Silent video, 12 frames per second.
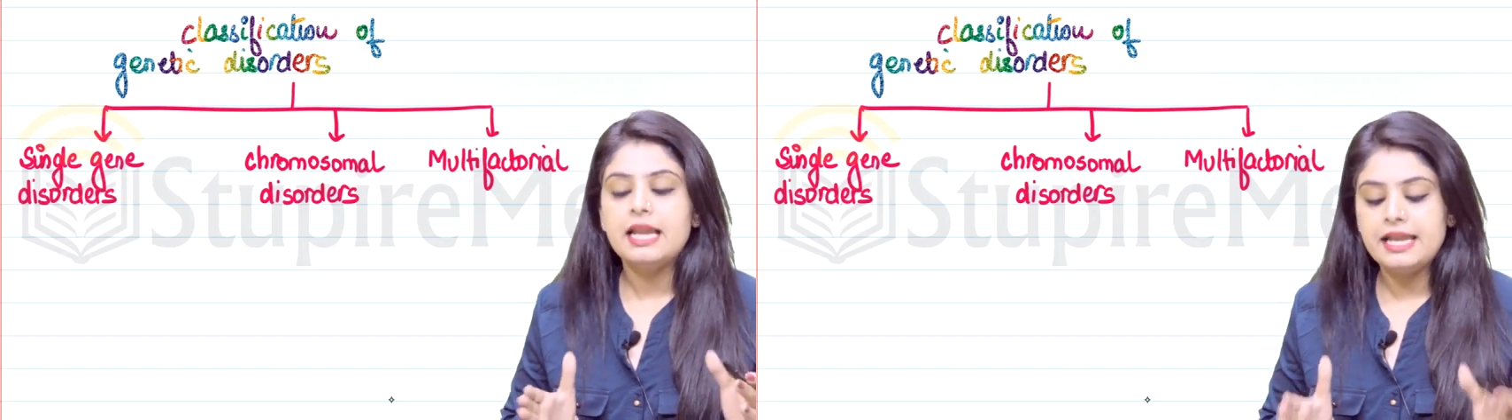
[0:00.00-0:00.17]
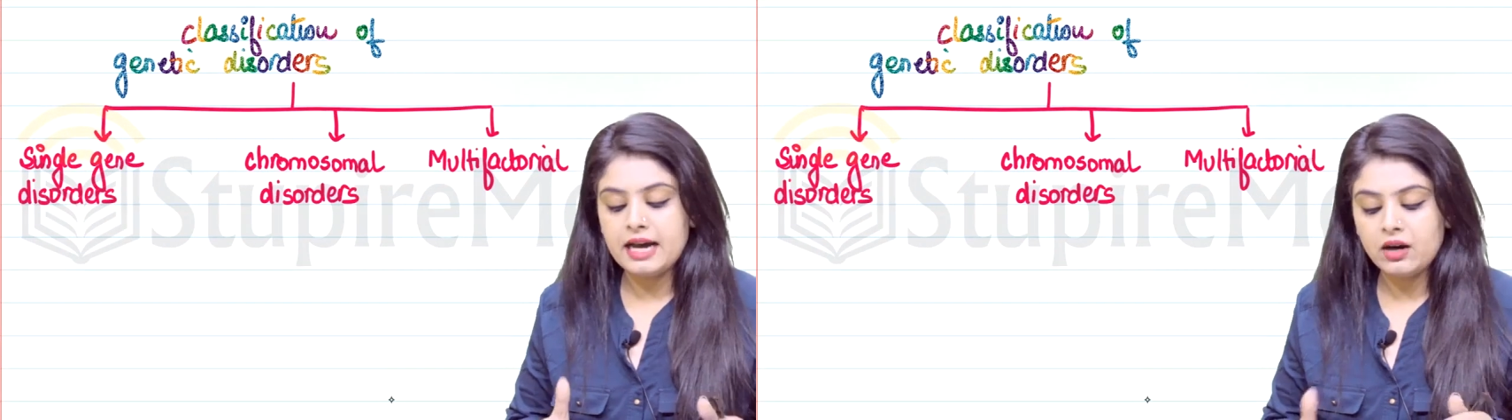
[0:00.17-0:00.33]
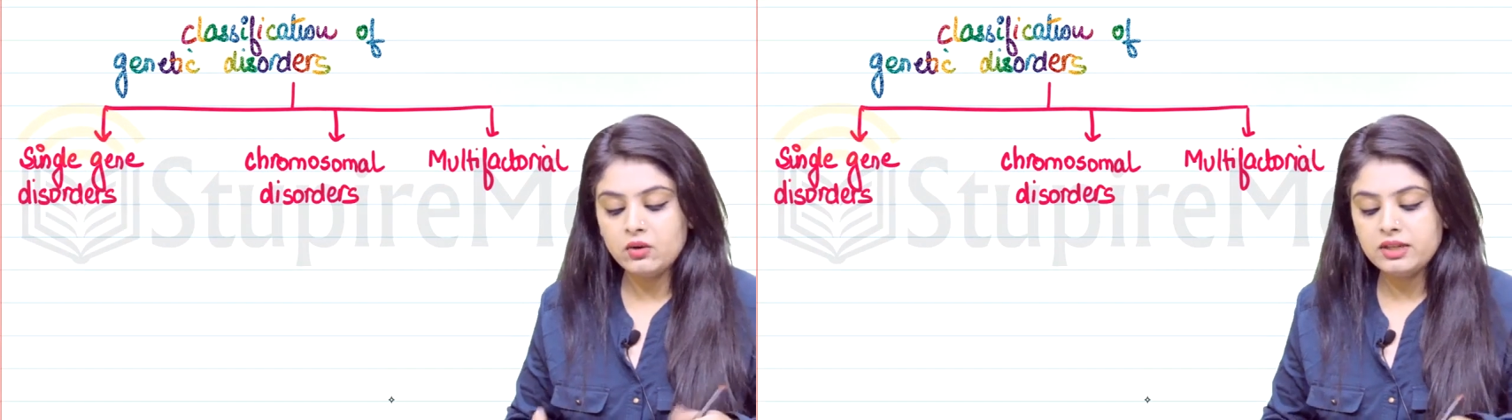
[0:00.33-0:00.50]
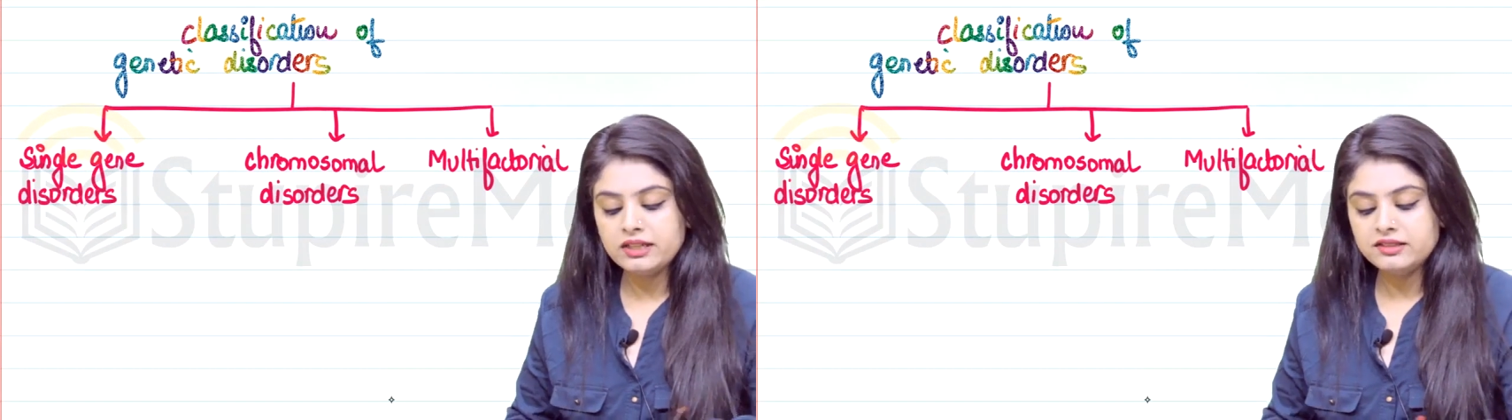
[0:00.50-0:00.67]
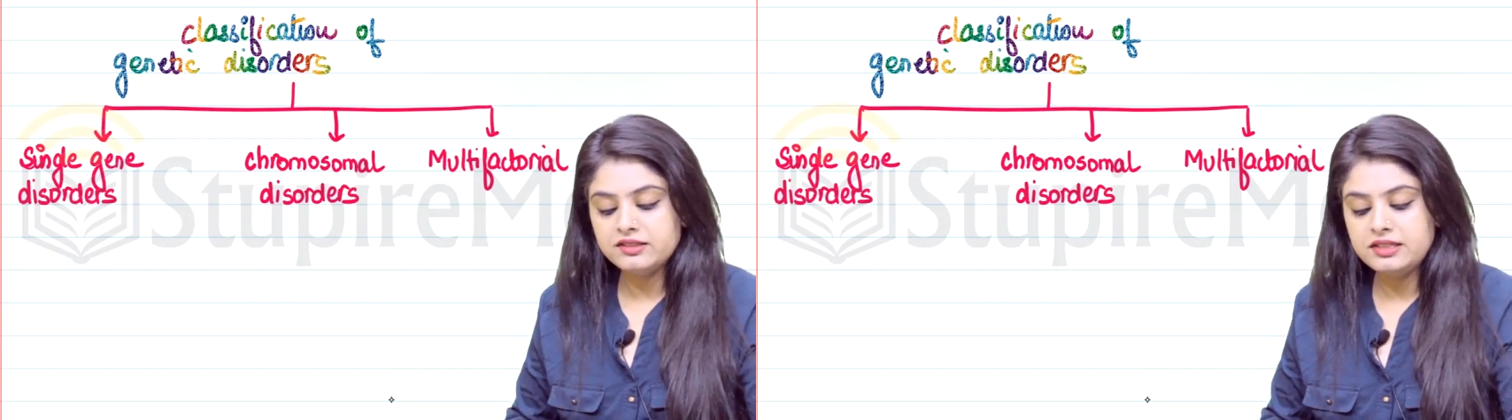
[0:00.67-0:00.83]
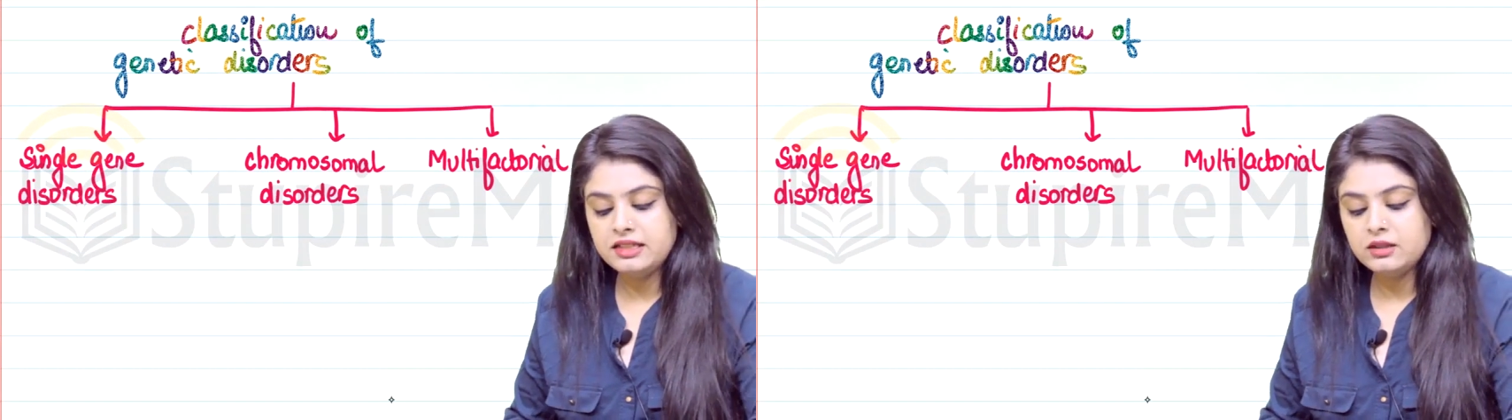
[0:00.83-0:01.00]
Now
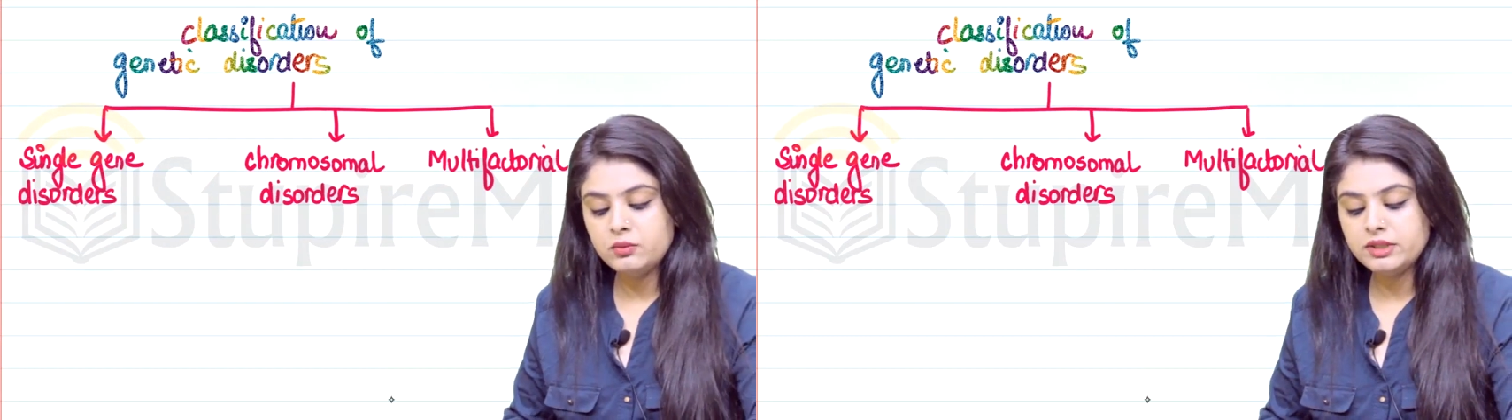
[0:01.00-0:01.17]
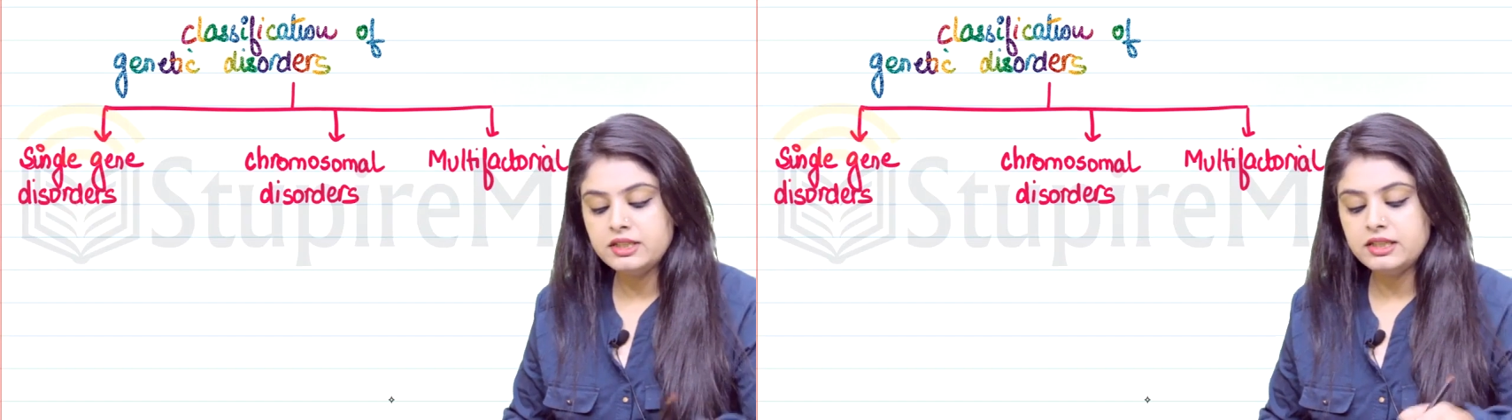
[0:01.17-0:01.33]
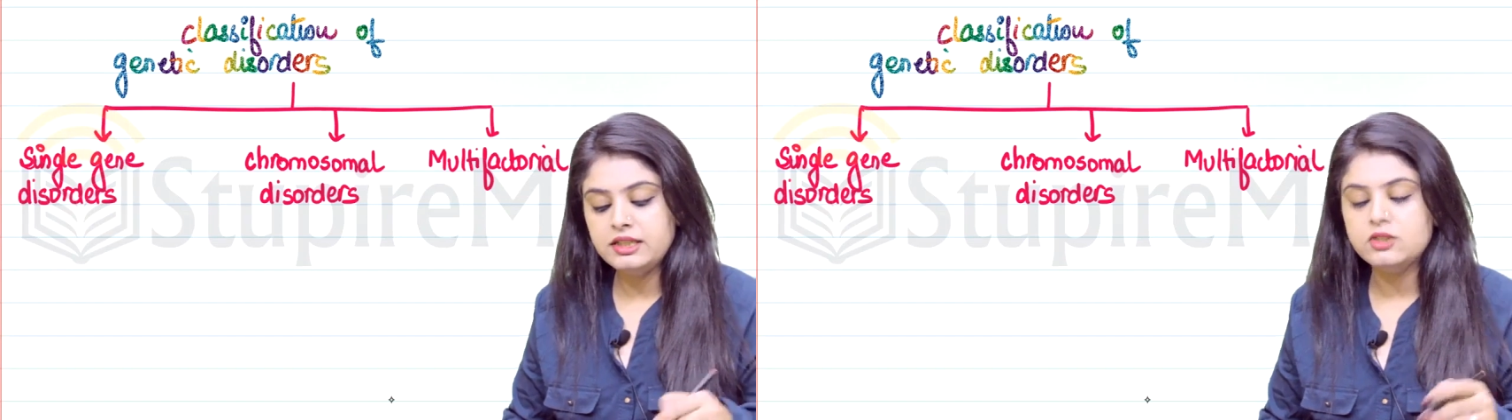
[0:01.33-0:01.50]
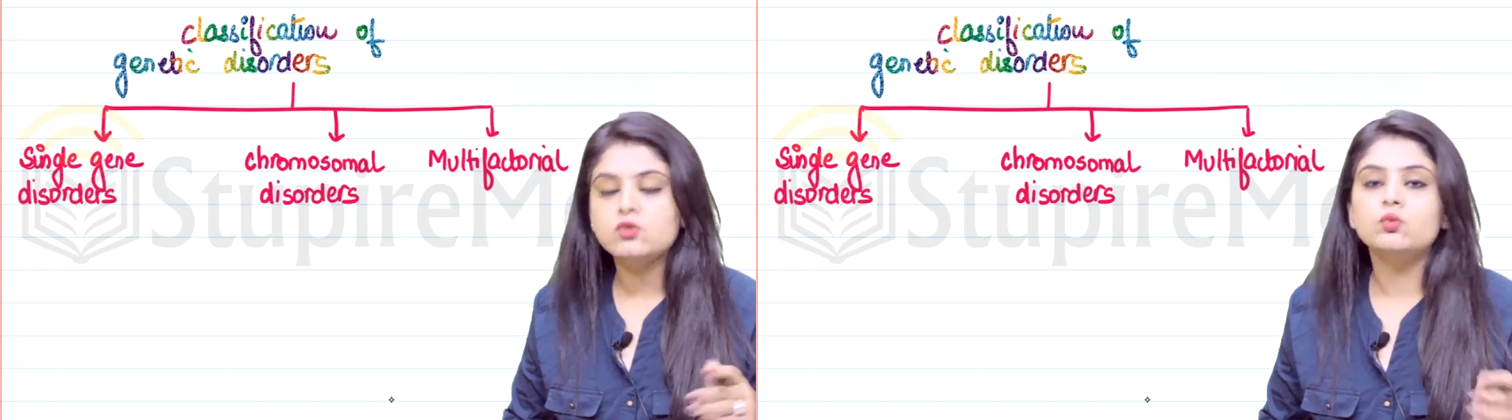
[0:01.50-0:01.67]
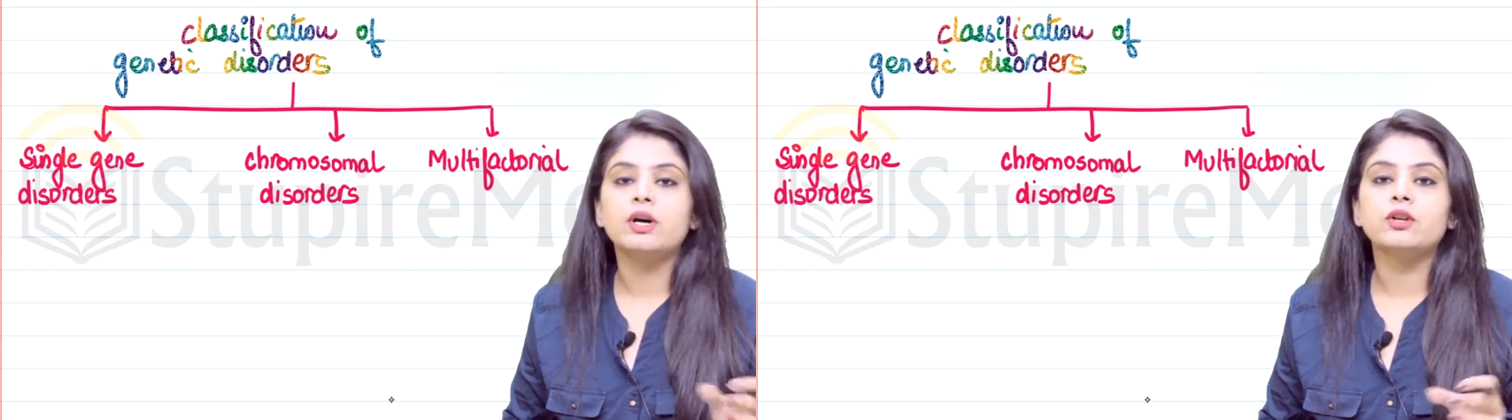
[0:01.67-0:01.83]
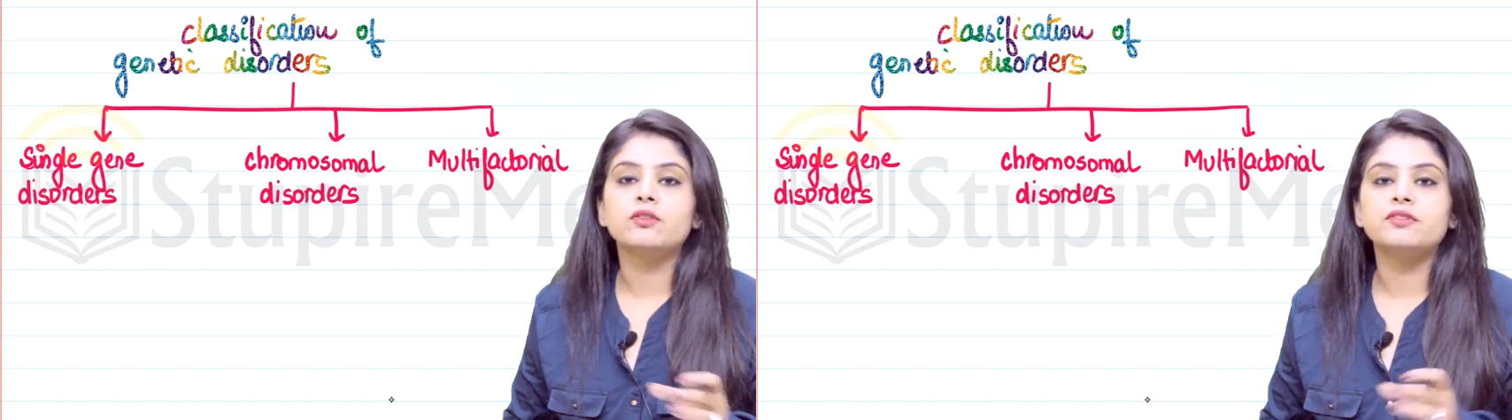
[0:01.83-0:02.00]
let's deal with each
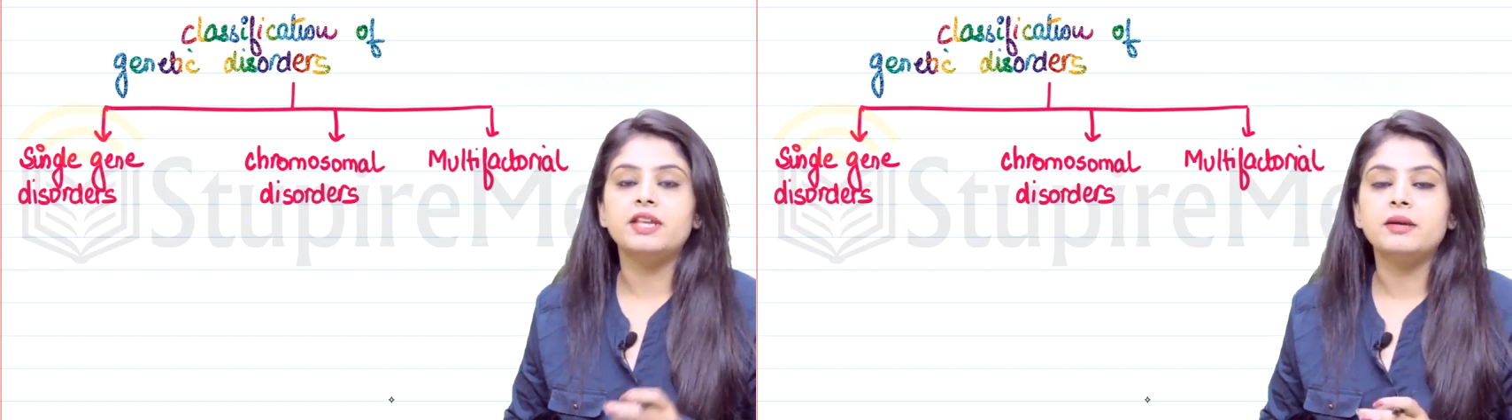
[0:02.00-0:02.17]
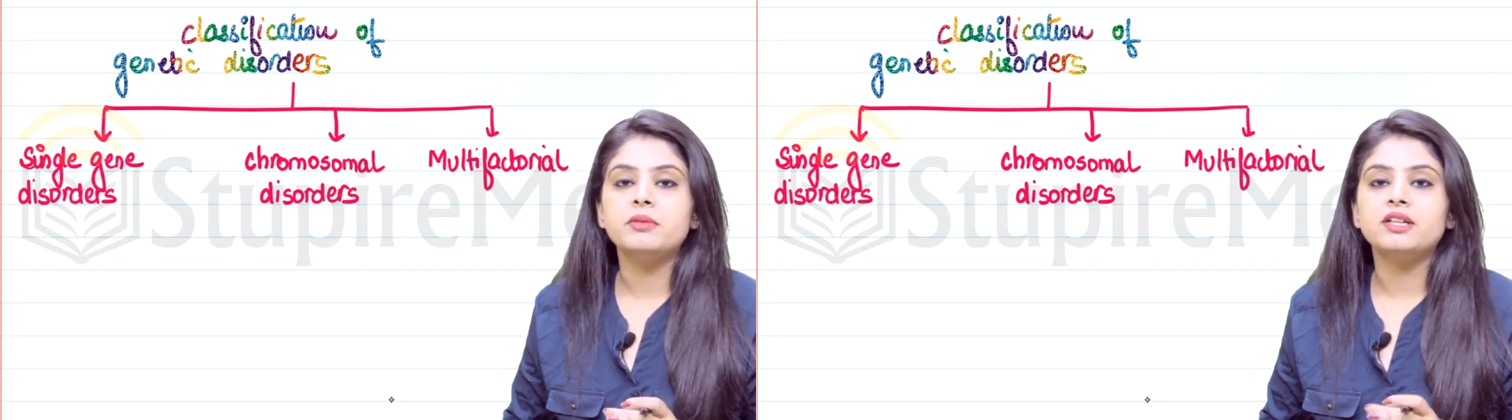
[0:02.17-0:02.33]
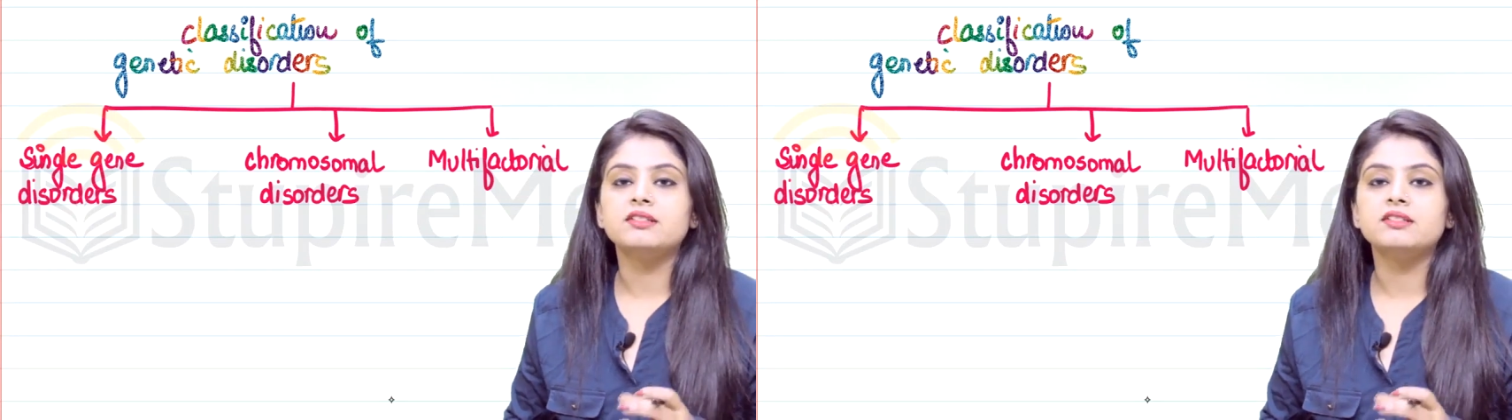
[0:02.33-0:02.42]
one of them